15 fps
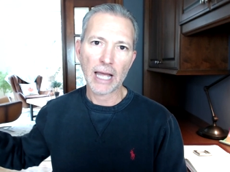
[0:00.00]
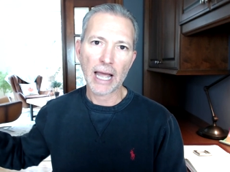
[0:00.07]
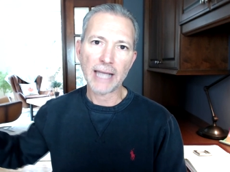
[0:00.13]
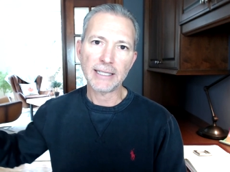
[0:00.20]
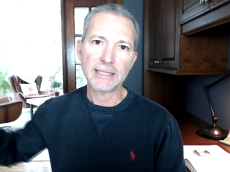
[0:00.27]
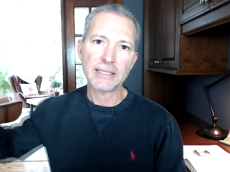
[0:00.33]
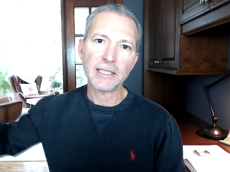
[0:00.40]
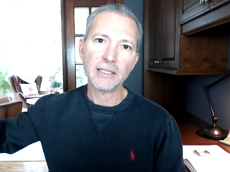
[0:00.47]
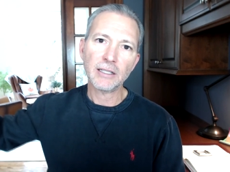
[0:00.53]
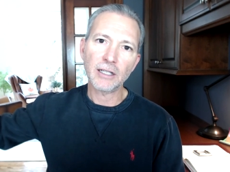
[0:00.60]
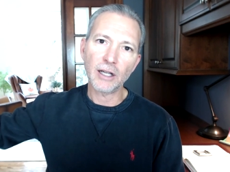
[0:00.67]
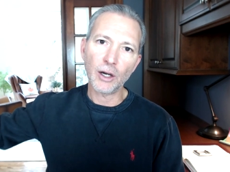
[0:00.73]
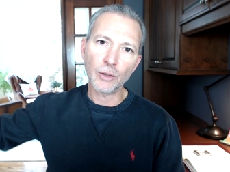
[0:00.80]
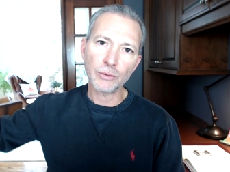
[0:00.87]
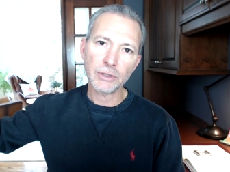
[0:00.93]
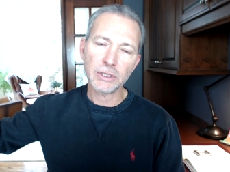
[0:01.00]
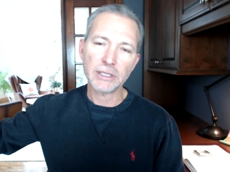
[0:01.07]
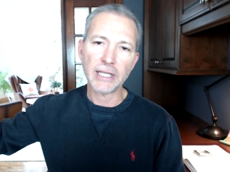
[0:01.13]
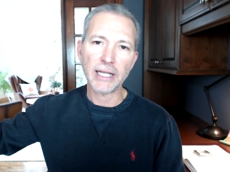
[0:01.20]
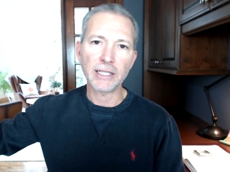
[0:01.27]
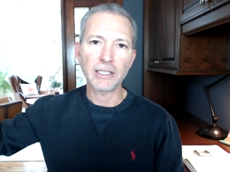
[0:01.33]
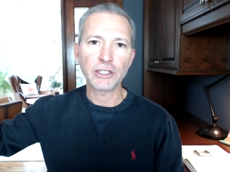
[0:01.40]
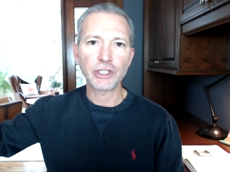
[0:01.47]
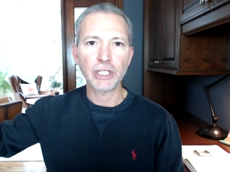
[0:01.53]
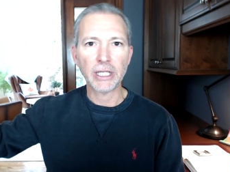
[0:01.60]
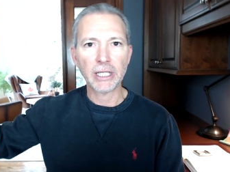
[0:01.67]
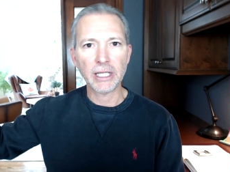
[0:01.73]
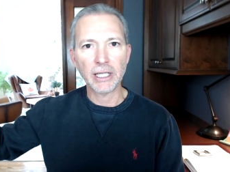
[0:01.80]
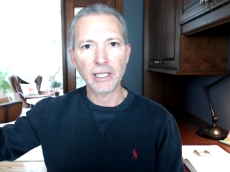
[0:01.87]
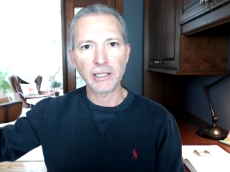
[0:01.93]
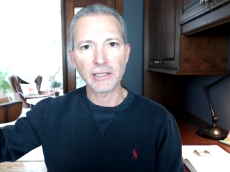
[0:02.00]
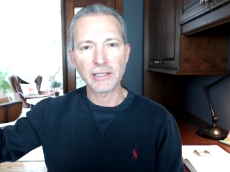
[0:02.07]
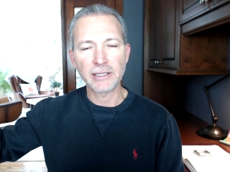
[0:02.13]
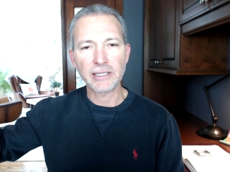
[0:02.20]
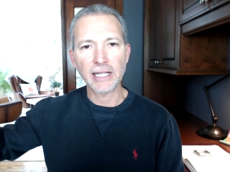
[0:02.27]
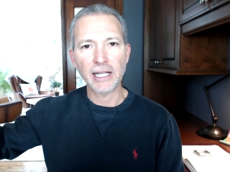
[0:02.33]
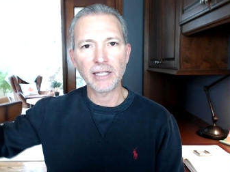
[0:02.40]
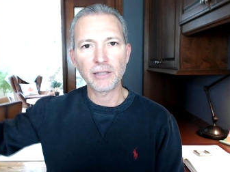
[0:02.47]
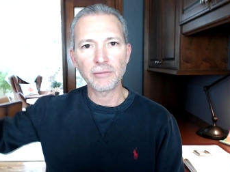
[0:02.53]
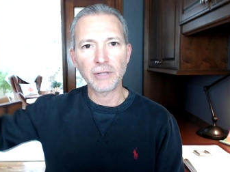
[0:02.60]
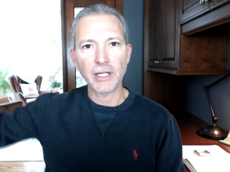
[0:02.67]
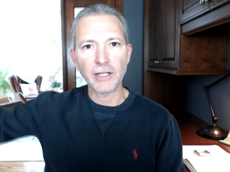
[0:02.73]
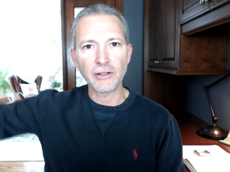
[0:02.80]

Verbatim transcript: I see the goats and the chickens and the,